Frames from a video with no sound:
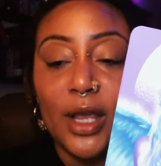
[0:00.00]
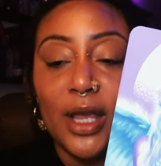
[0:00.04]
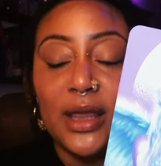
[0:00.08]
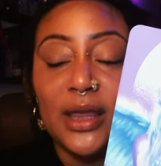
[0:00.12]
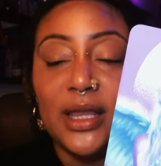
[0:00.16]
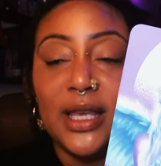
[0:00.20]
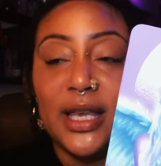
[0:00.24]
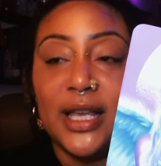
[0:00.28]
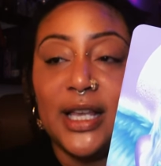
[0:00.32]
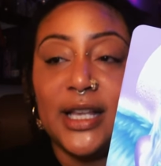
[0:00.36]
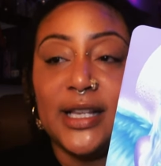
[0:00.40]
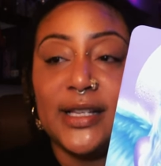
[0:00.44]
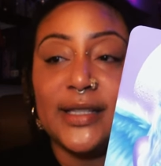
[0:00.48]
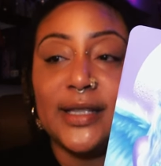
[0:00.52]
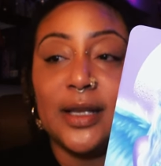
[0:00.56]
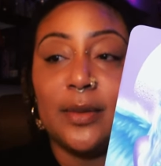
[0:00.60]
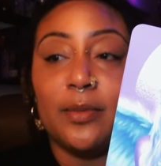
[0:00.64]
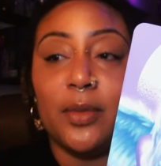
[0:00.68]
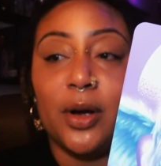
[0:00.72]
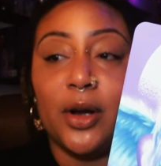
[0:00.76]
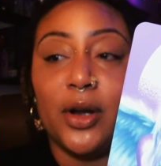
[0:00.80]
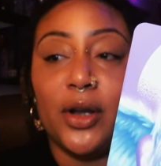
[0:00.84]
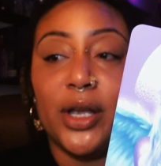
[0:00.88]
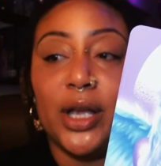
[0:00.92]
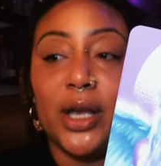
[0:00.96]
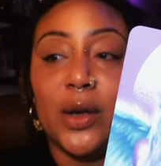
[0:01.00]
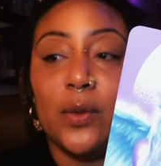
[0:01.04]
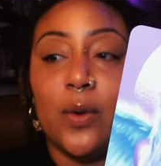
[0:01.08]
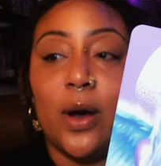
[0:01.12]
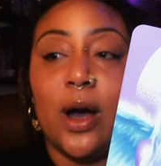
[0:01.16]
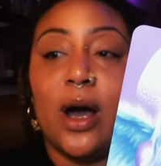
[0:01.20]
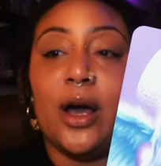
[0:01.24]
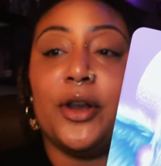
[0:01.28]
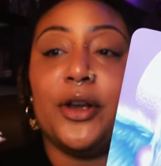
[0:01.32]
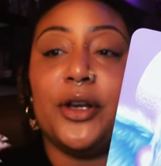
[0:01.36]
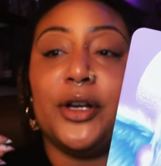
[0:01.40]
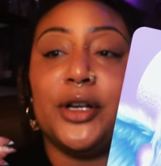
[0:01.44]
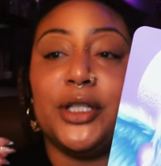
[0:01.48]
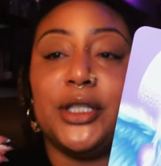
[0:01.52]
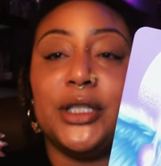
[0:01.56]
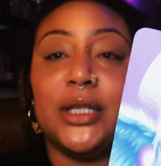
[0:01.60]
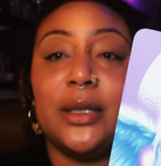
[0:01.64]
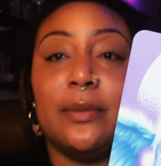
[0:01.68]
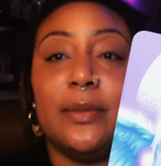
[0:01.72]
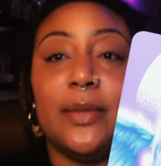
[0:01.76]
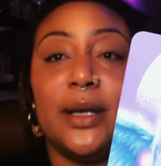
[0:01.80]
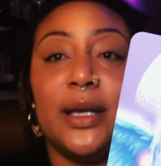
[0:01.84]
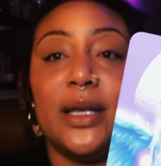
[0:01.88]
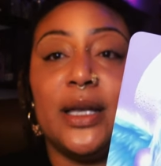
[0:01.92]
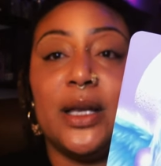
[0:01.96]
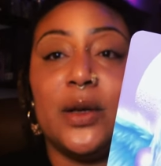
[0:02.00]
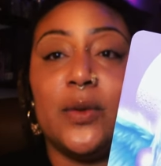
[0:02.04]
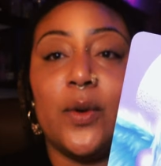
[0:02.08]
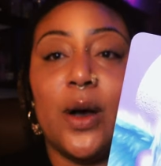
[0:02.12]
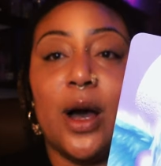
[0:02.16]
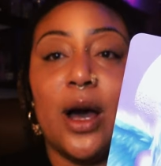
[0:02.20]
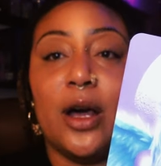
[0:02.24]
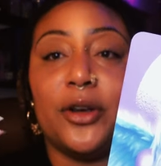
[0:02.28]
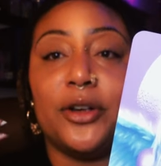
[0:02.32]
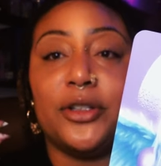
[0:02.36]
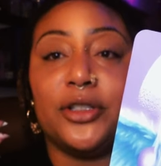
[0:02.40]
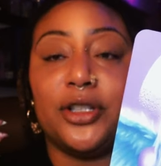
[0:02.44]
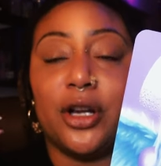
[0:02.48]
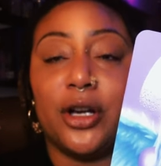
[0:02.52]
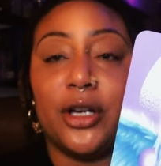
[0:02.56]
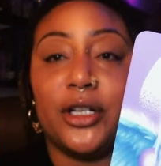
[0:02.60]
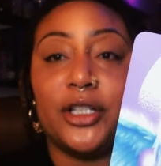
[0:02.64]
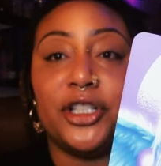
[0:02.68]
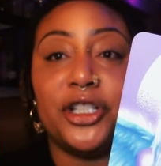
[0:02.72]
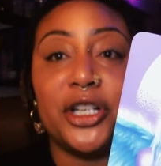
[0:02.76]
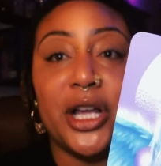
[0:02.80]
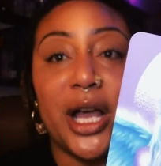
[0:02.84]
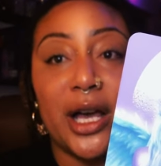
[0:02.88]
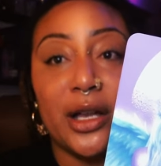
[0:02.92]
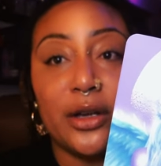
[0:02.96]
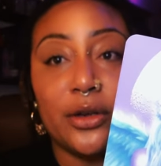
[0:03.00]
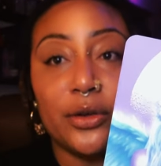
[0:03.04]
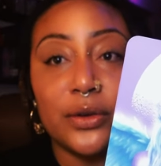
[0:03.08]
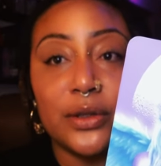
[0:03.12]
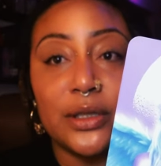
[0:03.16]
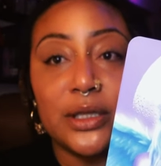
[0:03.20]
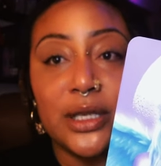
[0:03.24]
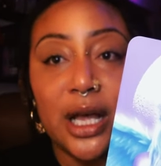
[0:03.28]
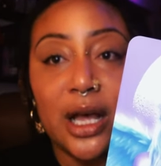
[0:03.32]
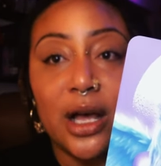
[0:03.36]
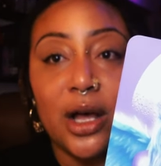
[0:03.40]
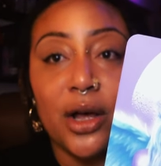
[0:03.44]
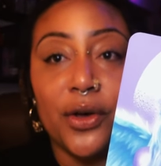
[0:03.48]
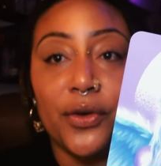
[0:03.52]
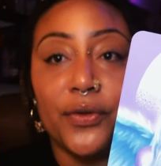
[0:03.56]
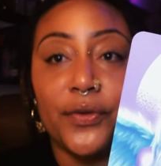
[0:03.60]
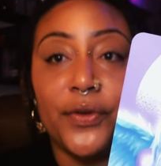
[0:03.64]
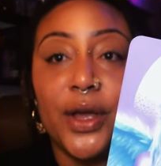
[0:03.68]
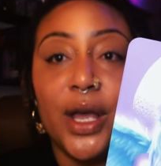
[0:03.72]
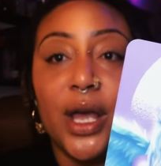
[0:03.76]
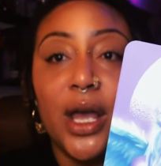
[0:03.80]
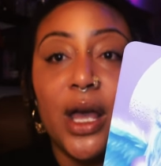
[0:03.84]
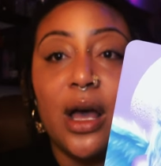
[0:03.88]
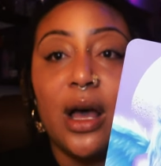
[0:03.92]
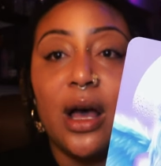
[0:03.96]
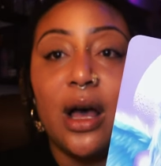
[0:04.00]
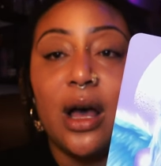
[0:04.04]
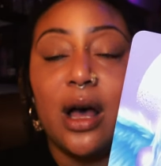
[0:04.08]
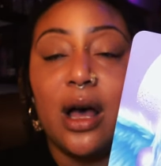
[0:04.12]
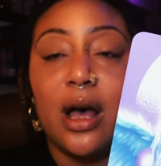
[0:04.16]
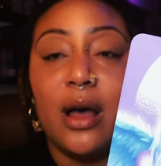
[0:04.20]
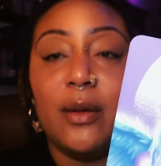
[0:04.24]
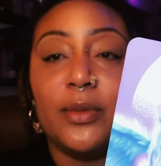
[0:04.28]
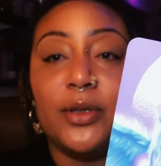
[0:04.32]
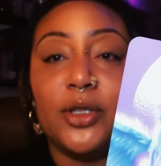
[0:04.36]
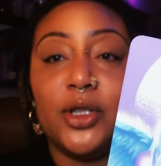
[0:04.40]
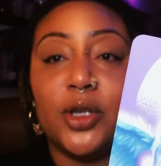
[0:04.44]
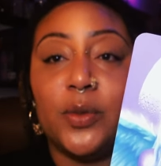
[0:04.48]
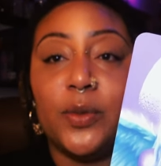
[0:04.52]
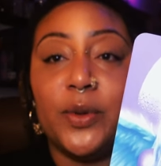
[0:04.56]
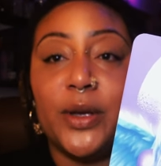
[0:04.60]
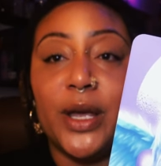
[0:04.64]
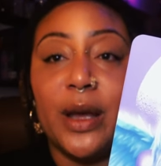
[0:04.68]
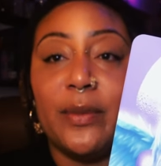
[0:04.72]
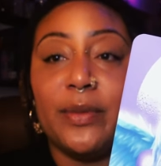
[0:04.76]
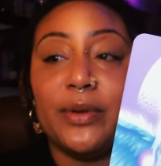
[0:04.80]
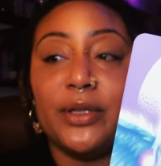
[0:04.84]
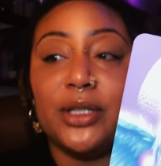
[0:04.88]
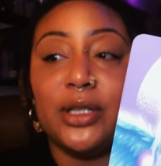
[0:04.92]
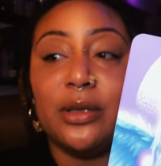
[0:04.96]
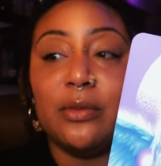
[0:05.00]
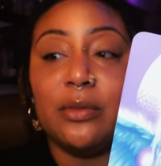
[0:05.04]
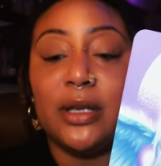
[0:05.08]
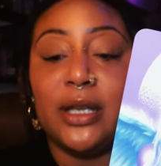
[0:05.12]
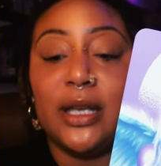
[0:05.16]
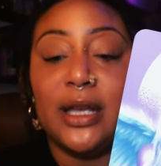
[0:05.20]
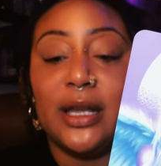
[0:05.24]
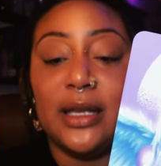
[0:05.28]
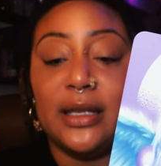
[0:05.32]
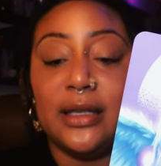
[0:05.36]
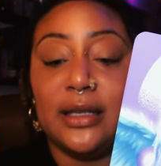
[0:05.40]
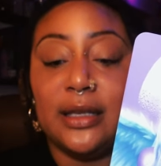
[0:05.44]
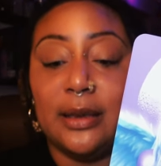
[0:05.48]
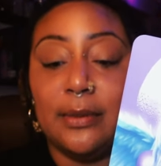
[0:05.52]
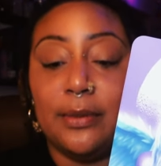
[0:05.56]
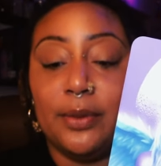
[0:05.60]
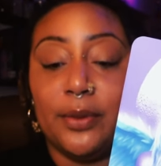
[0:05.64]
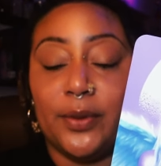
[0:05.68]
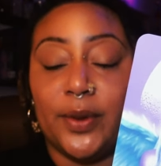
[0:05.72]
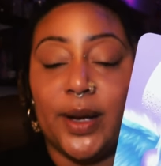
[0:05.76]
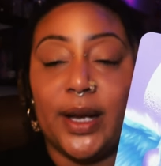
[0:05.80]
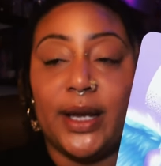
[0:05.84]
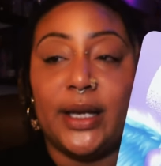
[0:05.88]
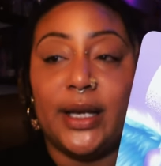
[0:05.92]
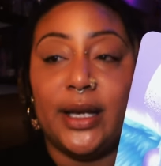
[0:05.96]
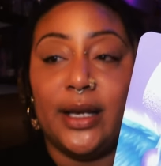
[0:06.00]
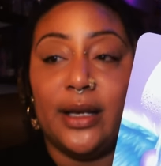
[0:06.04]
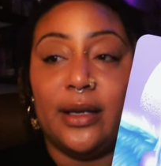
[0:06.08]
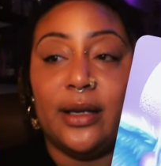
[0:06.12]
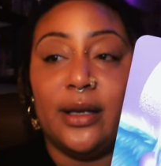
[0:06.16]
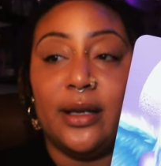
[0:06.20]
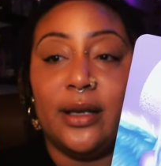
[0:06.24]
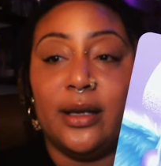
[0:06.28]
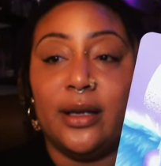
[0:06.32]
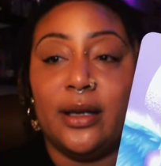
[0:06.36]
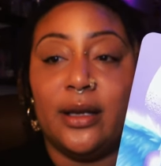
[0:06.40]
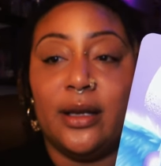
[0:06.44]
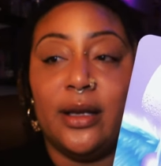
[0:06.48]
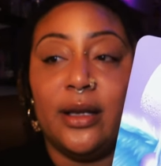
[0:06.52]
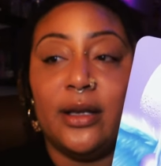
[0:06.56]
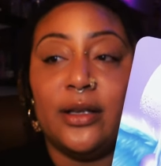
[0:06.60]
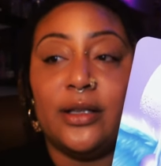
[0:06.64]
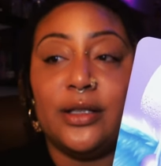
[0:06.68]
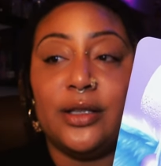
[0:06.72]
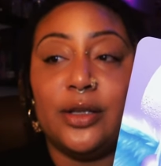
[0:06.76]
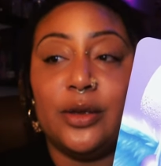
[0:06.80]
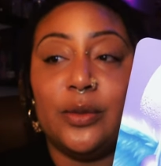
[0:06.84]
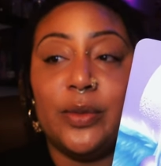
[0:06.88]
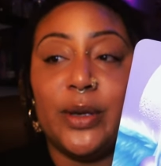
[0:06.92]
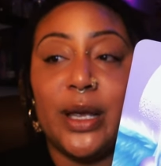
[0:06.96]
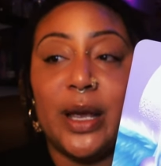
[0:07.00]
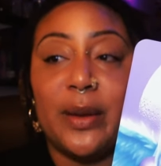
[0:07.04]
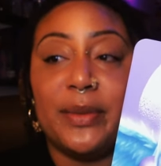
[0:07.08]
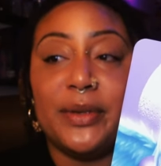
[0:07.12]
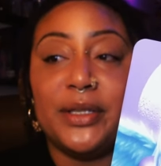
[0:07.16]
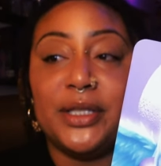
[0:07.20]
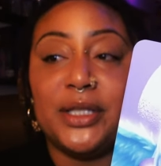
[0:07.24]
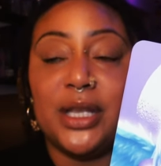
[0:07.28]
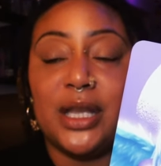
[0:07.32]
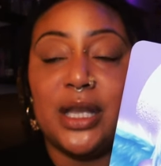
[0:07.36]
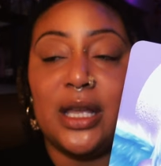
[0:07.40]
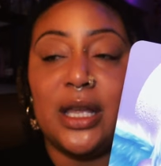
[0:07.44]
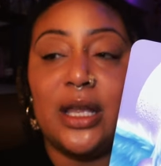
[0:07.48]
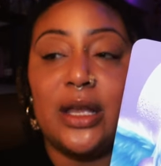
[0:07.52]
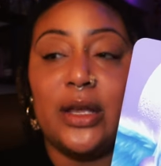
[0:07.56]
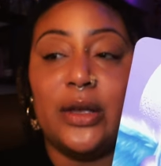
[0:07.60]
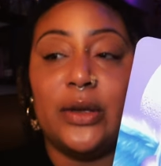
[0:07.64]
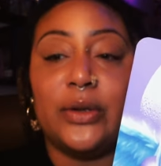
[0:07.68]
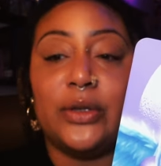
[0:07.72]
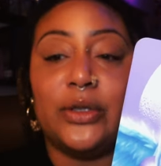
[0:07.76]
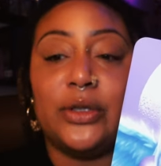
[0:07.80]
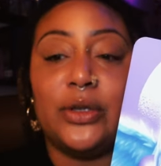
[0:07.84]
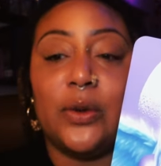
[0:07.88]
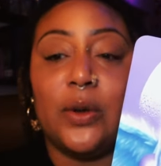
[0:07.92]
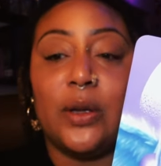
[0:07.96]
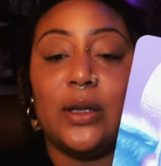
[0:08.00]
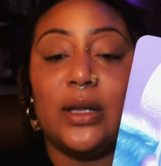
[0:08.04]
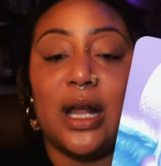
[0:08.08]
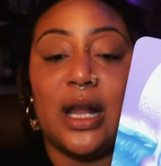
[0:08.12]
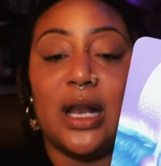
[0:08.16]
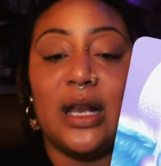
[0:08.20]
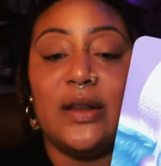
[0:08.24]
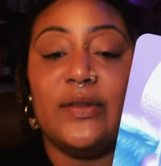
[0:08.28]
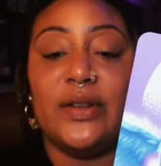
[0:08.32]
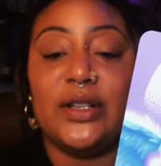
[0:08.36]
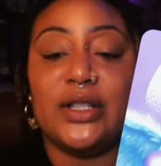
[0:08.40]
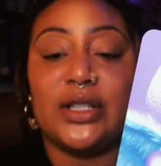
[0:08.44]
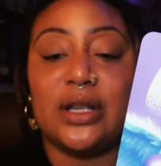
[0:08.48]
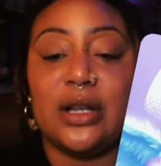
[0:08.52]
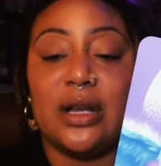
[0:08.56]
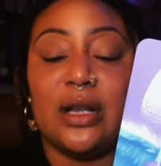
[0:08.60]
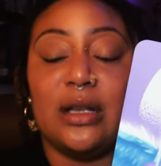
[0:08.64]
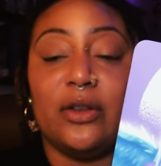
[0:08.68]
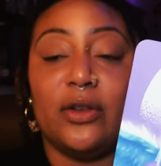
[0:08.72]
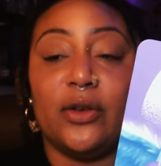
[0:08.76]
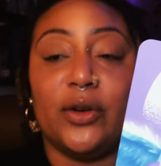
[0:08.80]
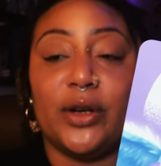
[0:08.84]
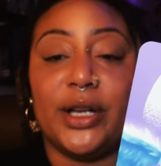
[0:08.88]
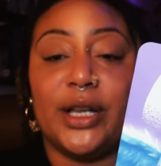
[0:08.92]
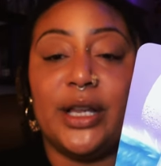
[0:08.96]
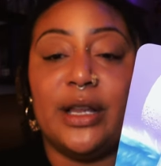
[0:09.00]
things, the murky waters, the muddy waters, our shadow self, to be able to get liberated, to be able to heal. So a lot of us are